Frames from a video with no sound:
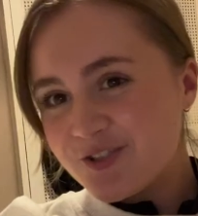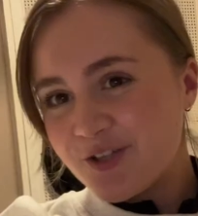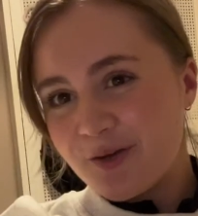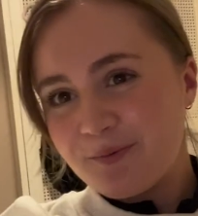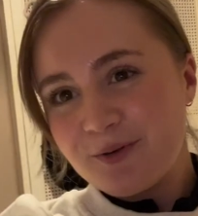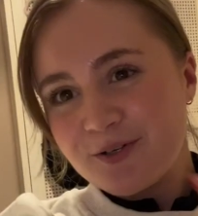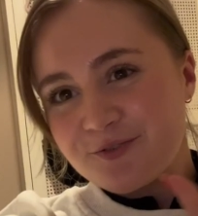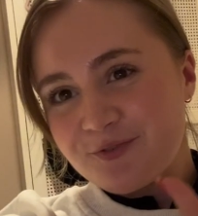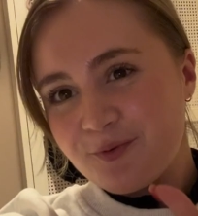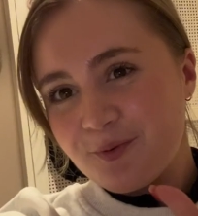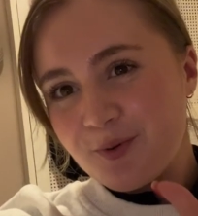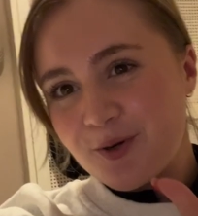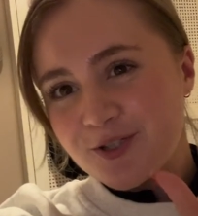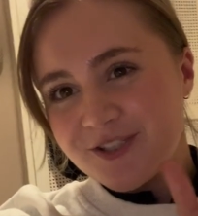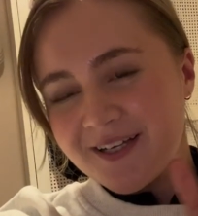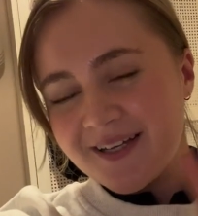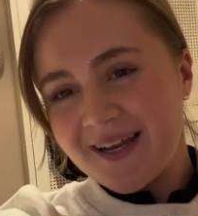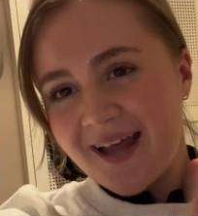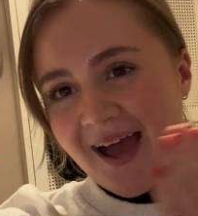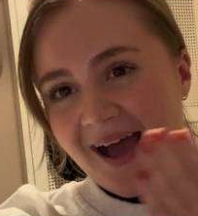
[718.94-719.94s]
so much for
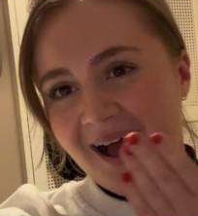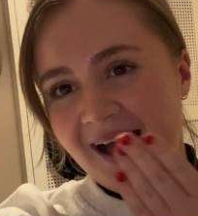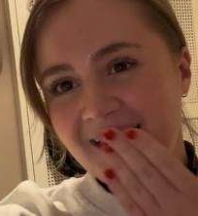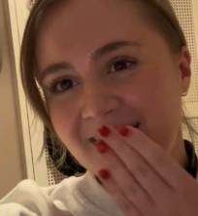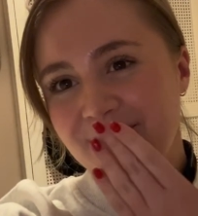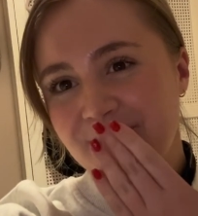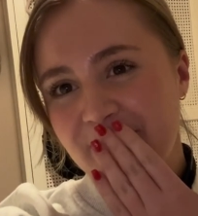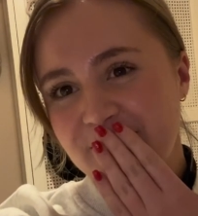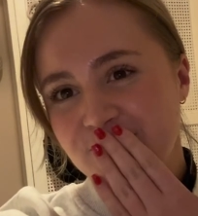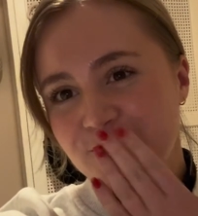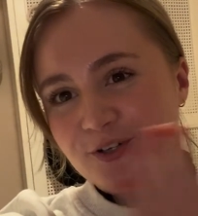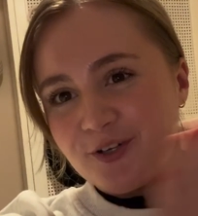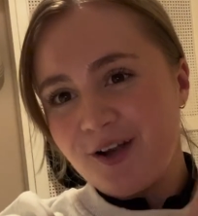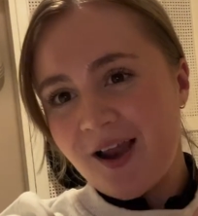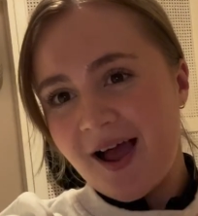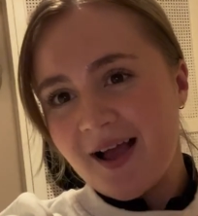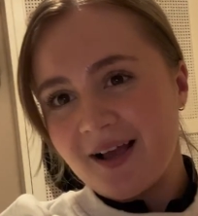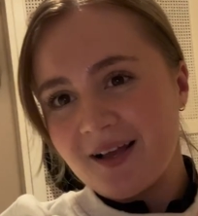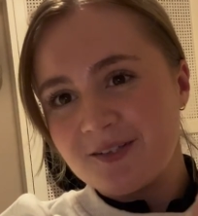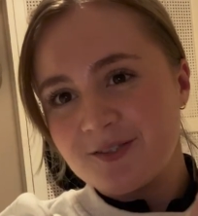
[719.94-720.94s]
watching, and make sure you
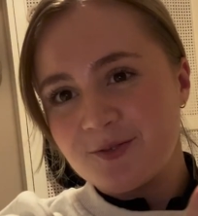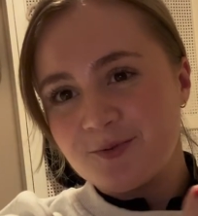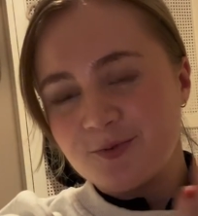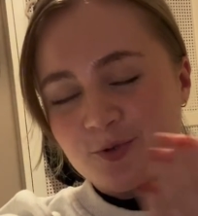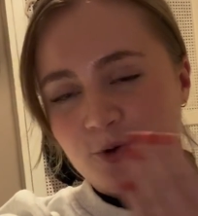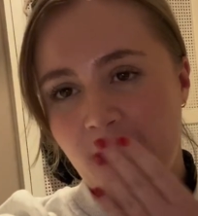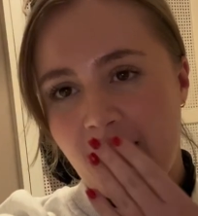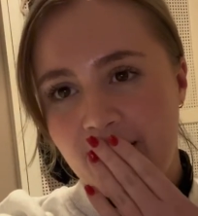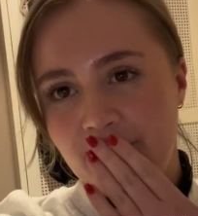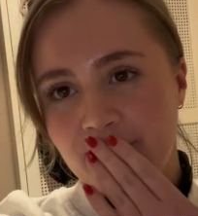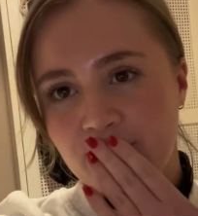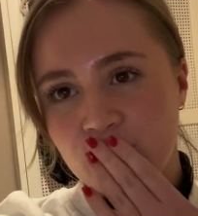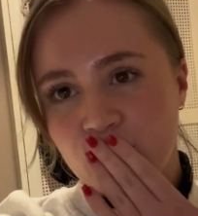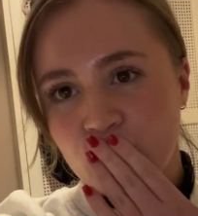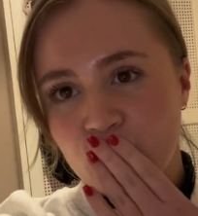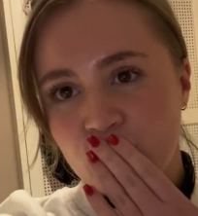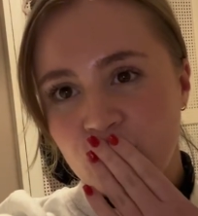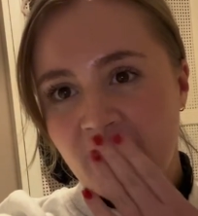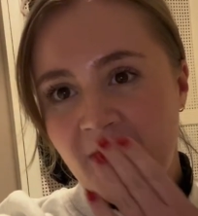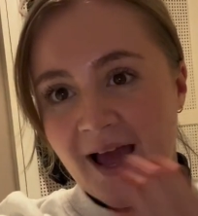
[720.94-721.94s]
like and subscribe,
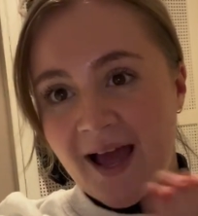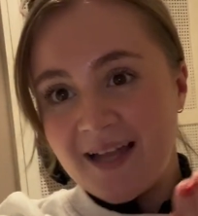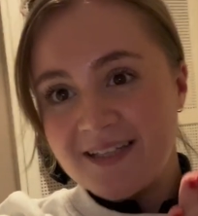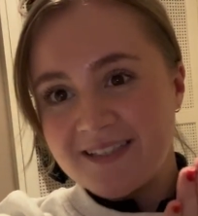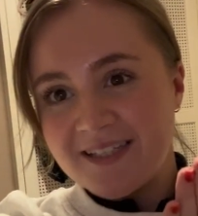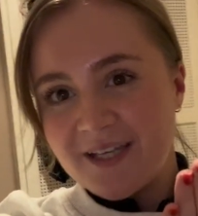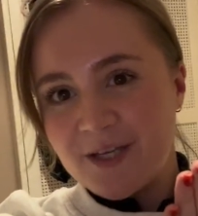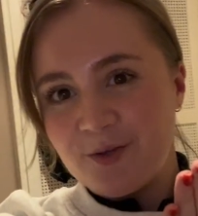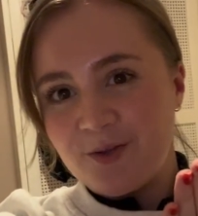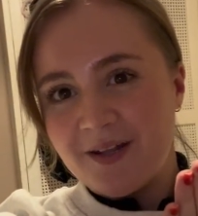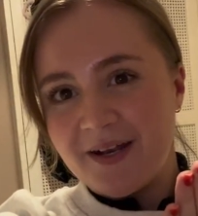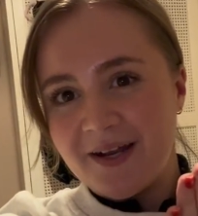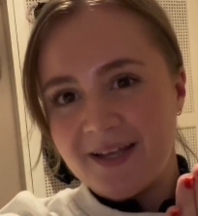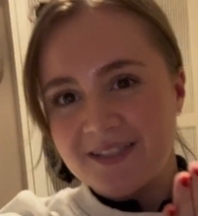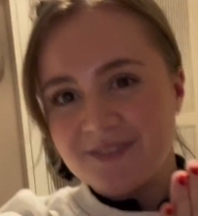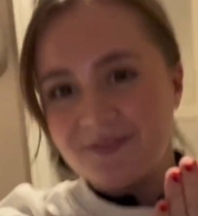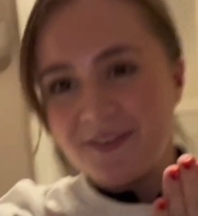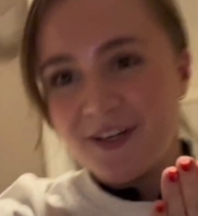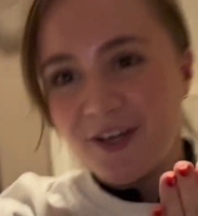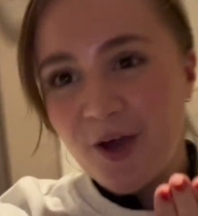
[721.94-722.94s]
and see you in the
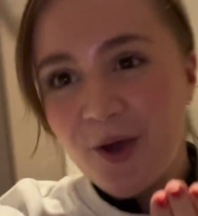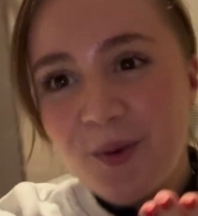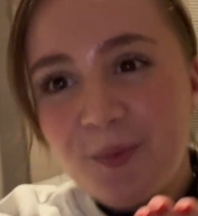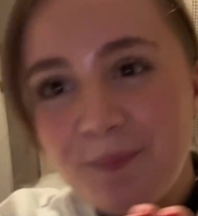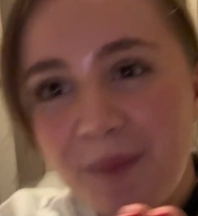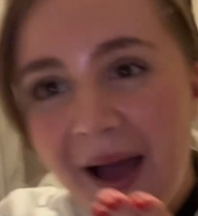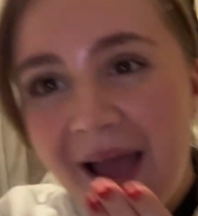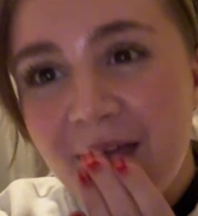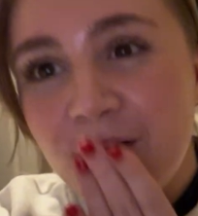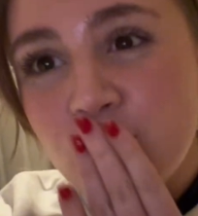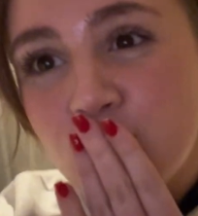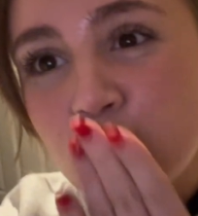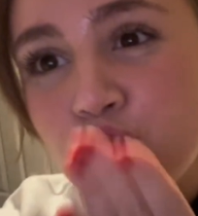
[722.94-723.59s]
next video. Bye!